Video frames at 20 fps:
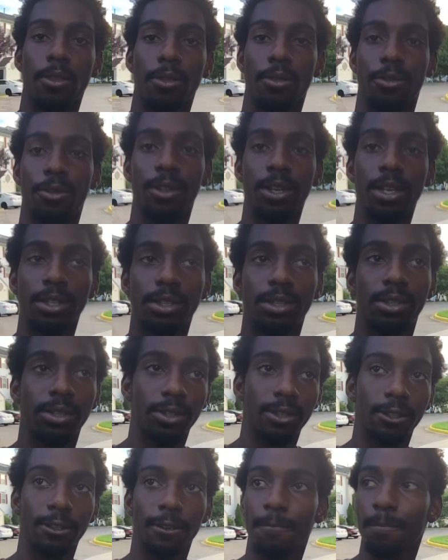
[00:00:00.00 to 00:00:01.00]

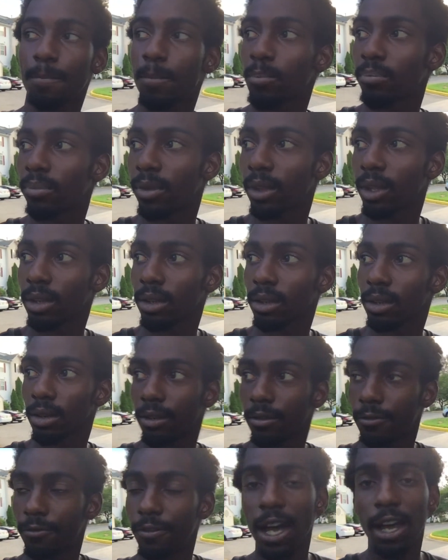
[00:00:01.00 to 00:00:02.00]
this
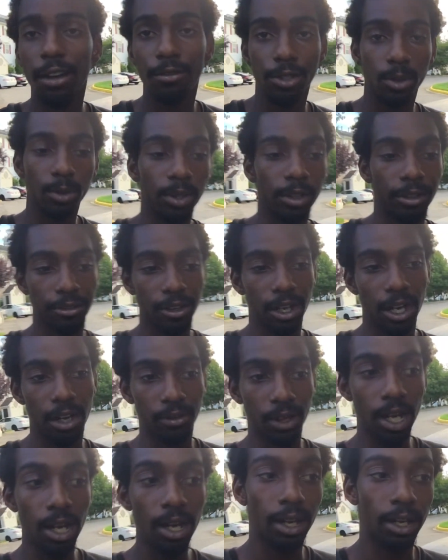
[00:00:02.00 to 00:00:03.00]

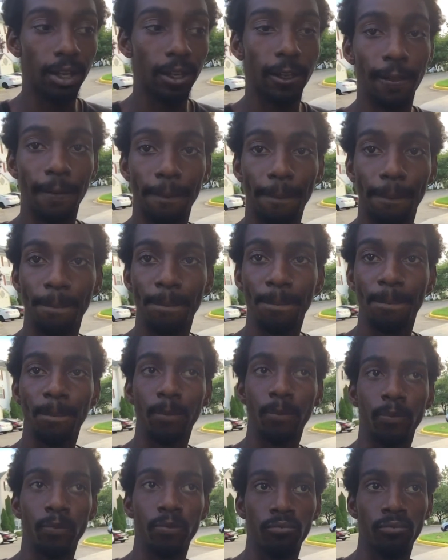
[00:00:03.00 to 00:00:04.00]
525i,
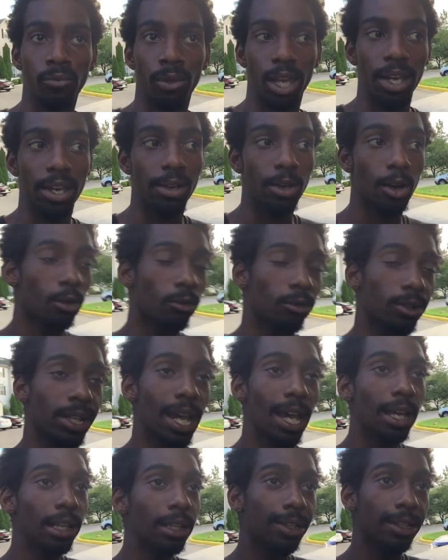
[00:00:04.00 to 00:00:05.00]
in all
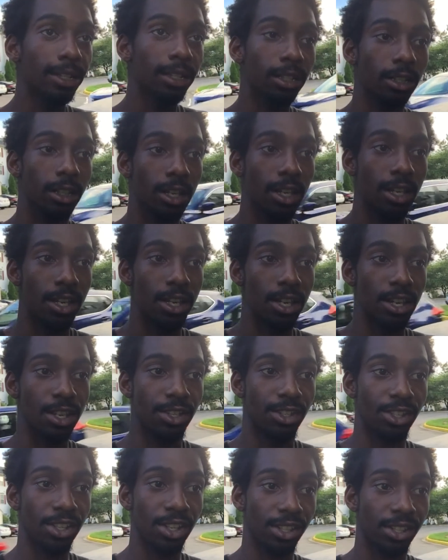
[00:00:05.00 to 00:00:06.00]
reality, is
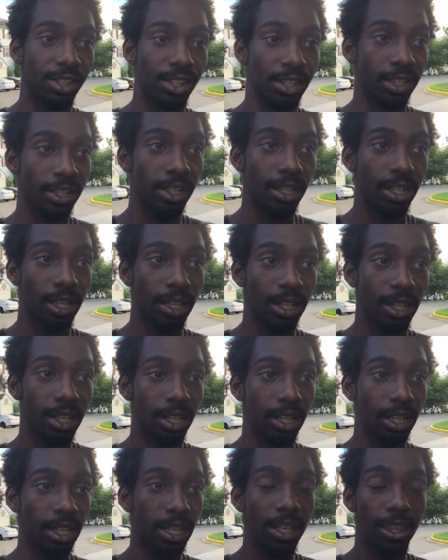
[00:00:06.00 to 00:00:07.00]
just an
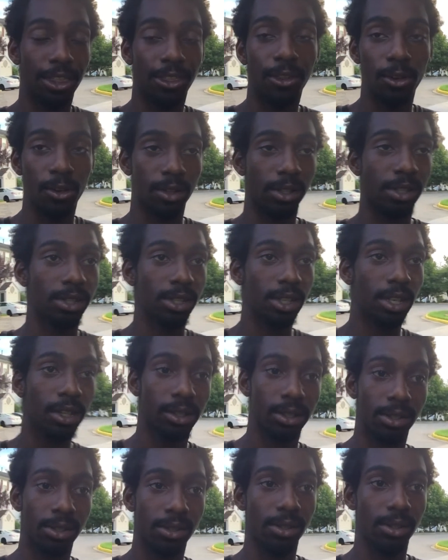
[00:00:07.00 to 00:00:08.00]

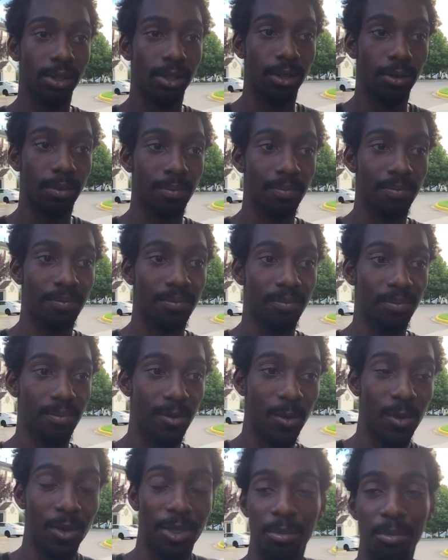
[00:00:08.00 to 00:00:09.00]
E36
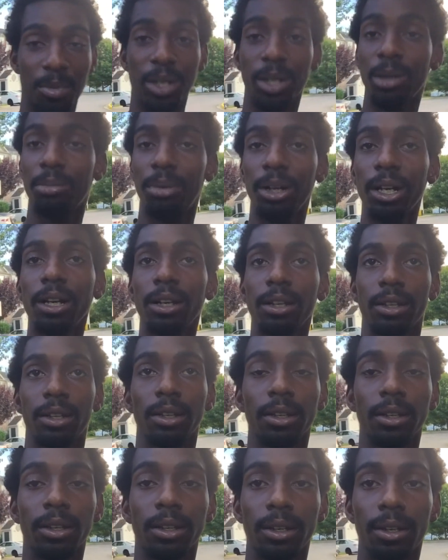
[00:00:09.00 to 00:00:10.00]
with a bigger body.
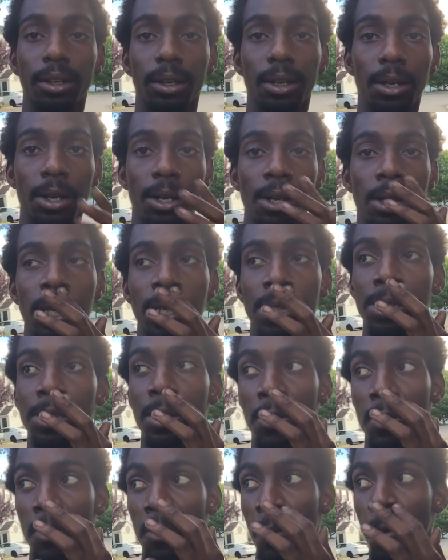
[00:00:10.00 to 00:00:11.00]

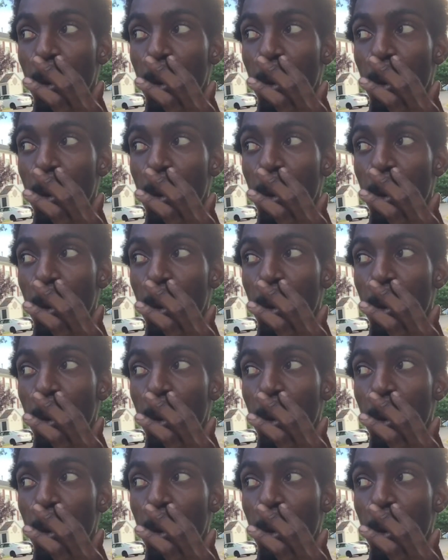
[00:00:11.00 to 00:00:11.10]
So,